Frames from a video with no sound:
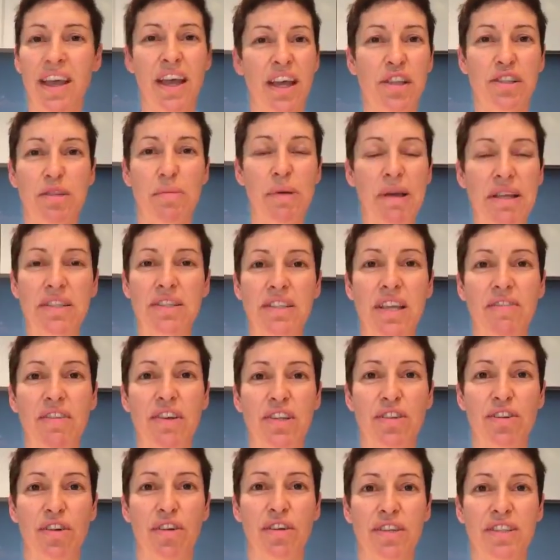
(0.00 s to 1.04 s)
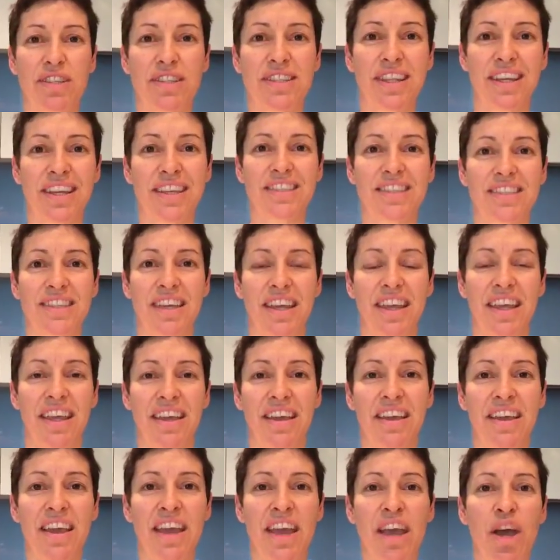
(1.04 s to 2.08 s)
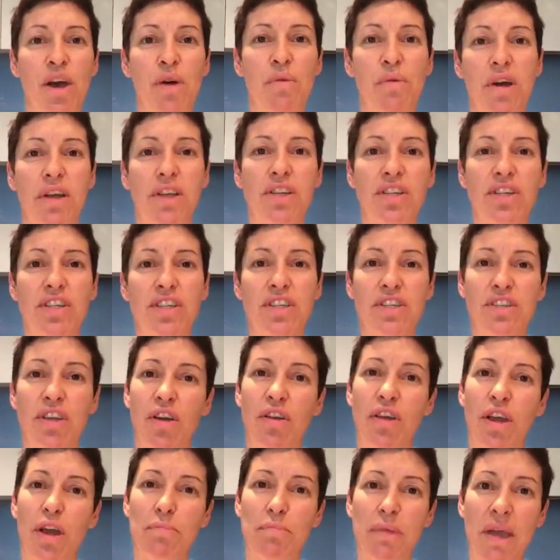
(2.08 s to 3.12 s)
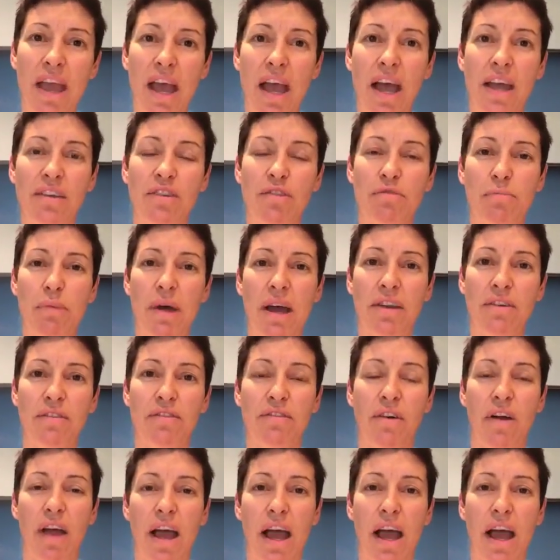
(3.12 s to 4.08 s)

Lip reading: It's about $7.60, so a pound of butter for